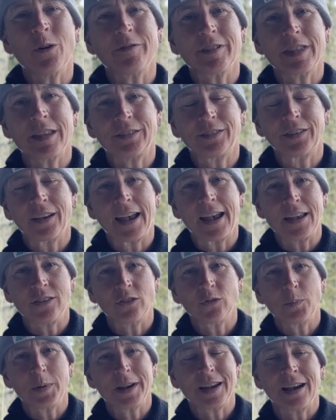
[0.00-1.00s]
over the
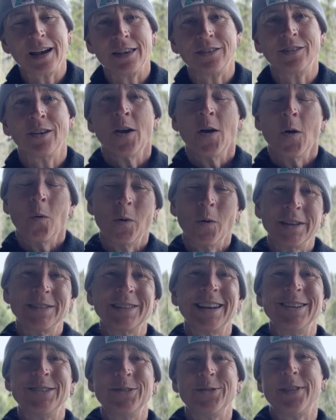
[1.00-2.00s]
science, because once
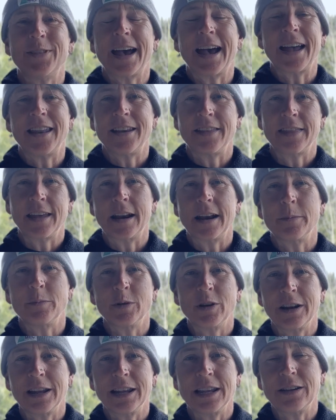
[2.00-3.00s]
I do that, then I'm
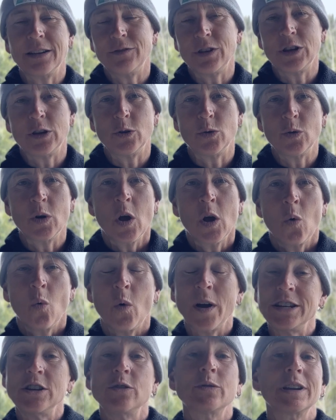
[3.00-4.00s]
going to give you
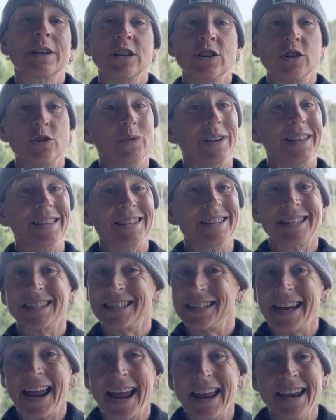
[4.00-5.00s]
what you can do
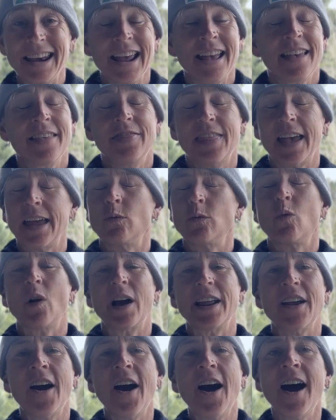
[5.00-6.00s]
instead that
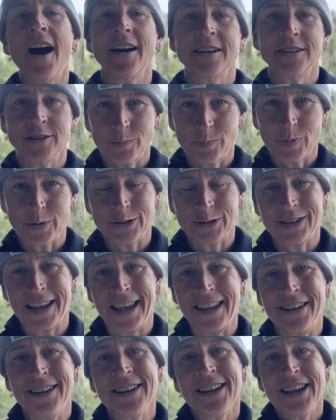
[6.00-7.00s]

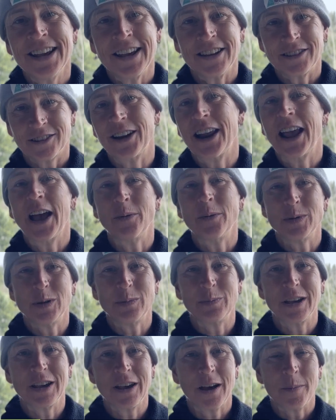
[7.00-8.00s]
100% is going to help you
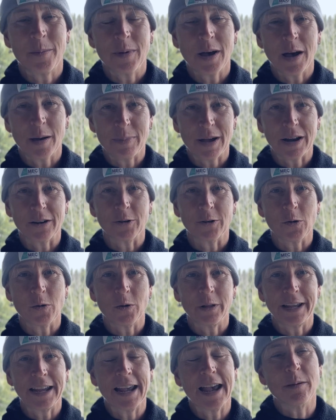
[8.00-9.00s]
become a better
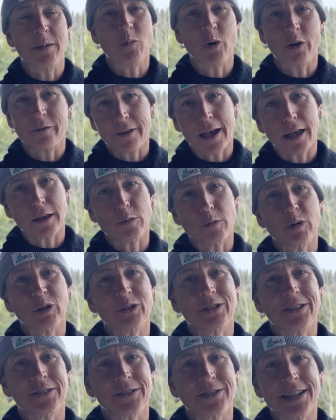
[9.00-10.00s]
goalie and more valuable
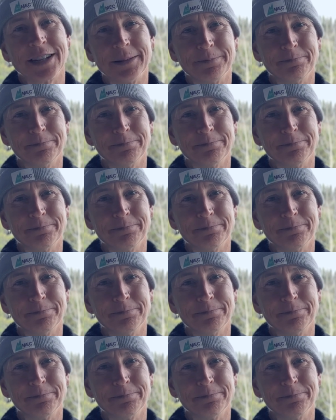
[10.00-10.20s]
to your team.